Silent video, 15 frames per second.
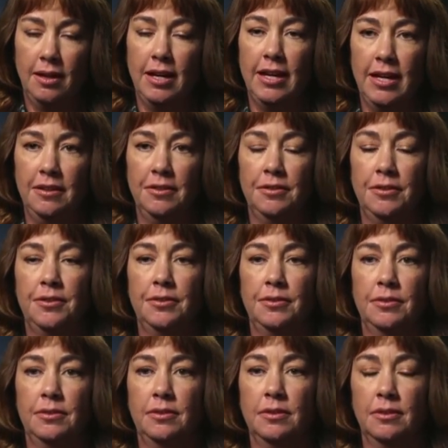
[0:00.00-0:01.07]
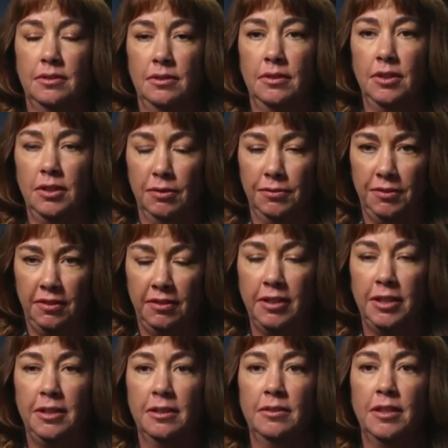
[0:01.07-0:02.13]
And
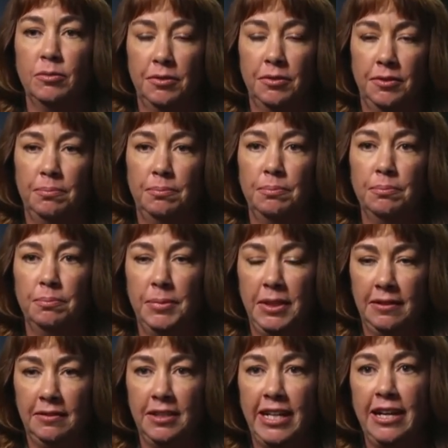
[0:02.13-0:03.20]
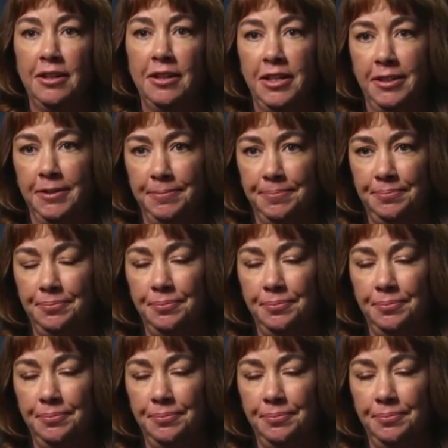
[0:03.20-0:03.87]
obviously there was bestiality.